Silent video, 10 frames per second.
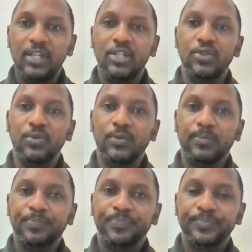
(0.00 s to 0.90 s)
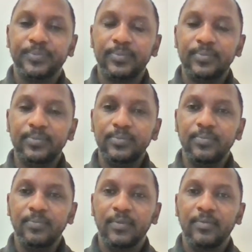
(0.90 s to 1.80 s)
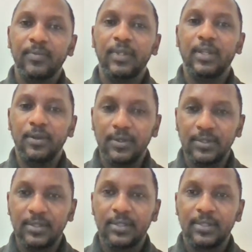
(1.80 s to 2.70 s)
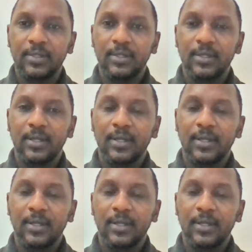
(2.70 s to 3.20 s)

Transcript: lead you, because